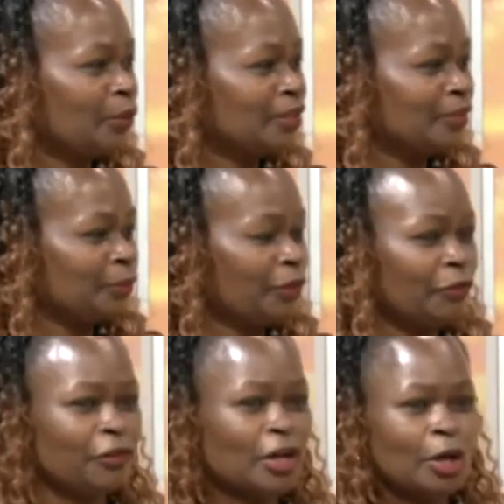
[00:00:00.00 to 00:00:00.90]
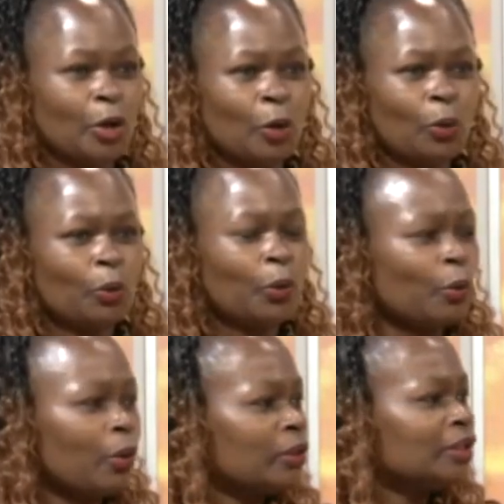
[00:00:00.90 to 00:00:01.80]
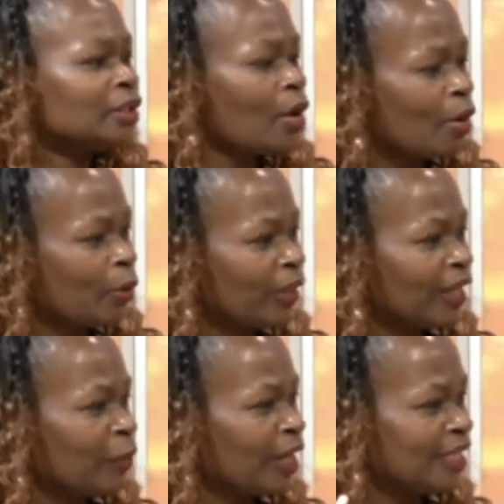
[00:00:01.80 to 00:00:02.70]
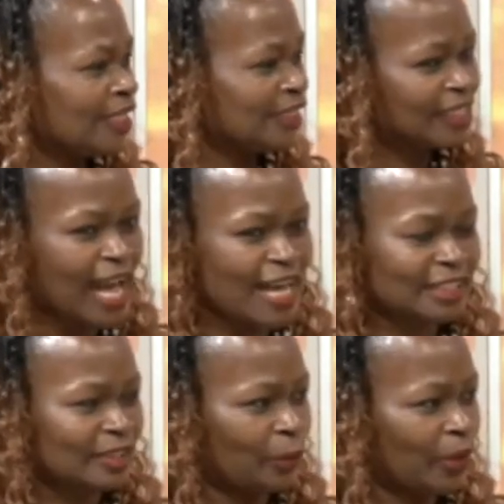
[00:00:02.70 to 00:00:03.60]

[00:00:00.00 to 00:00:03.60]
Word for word: We would, we've, we, we would talk, we, we can discuss,